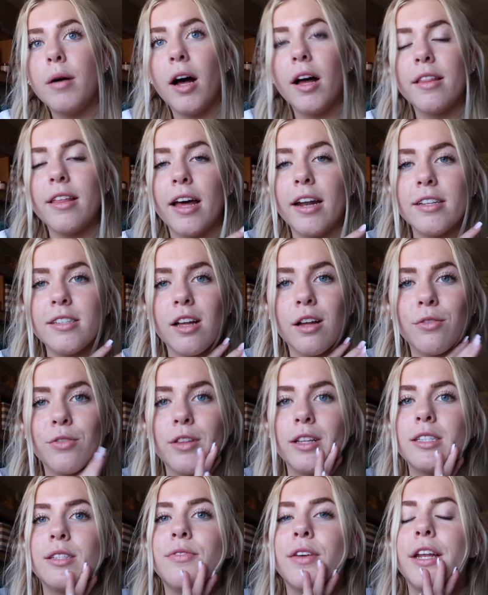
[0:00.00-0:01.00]
But that is all
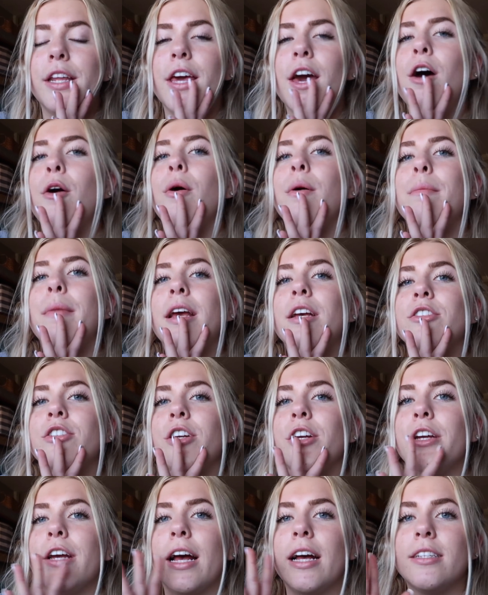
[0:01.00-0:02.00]
for this video. Make
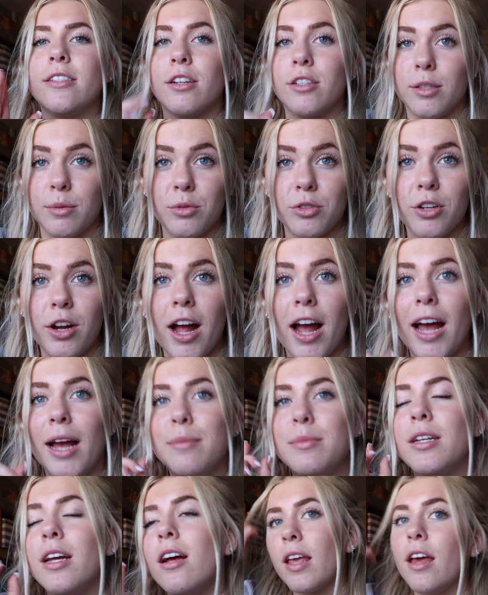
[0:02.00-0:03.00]
sure you guys are
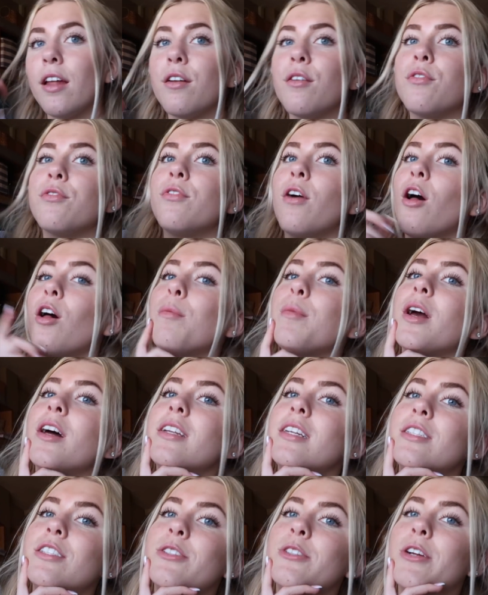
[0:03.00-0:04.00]
subscribed and follow me
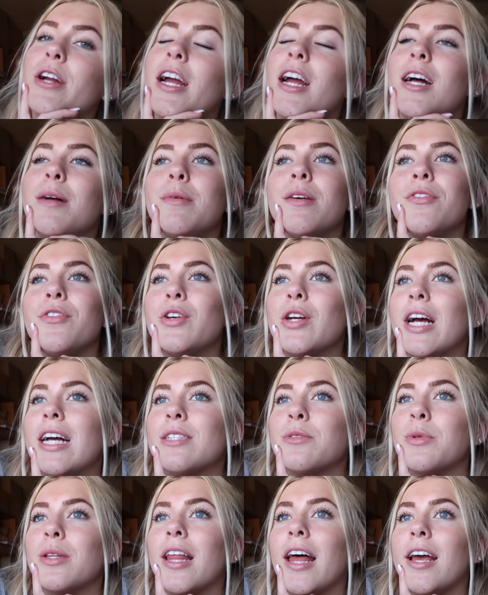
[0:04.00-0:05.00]
on Instagram if you
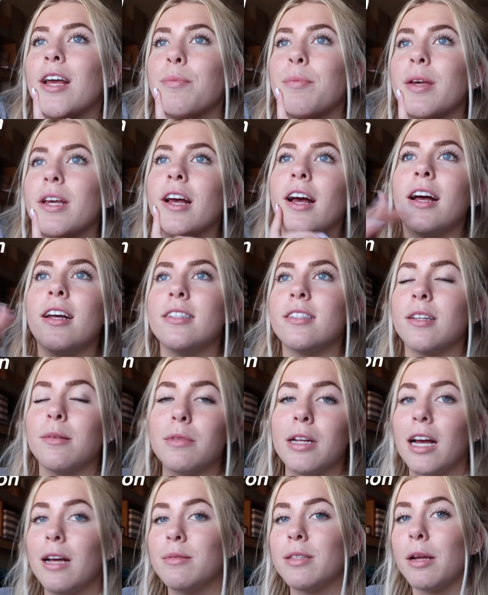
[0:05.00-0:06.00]
guys would like, because
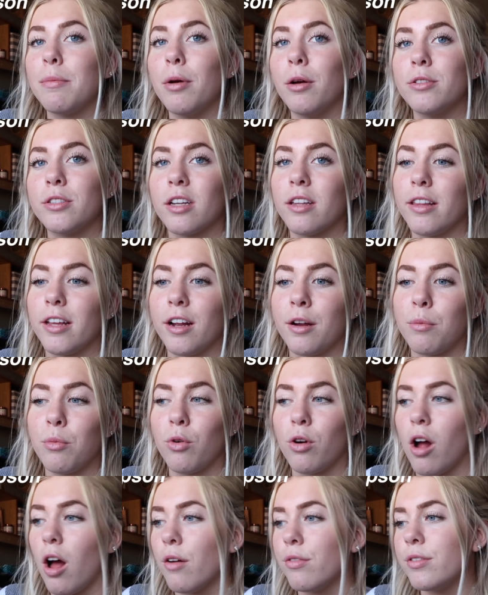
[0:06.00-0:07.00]
sometimes I post on there
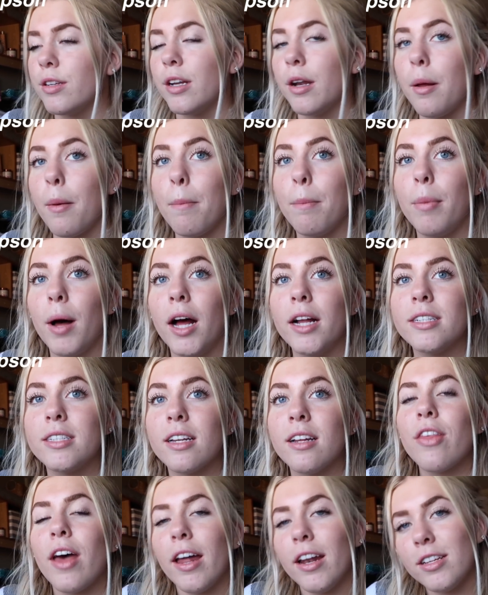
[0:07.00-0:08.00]
more often.
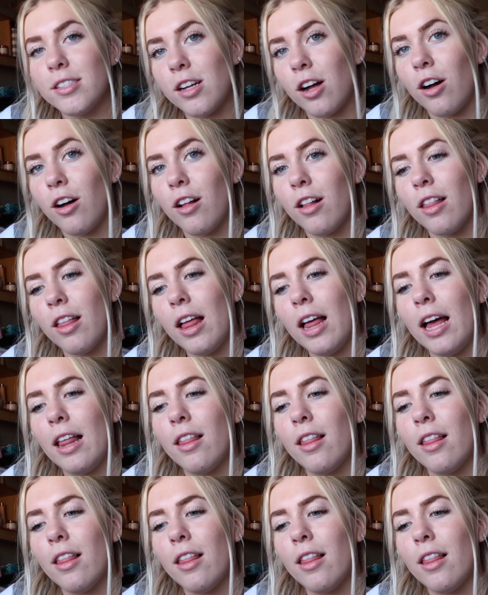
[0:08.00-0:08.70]
But that is all.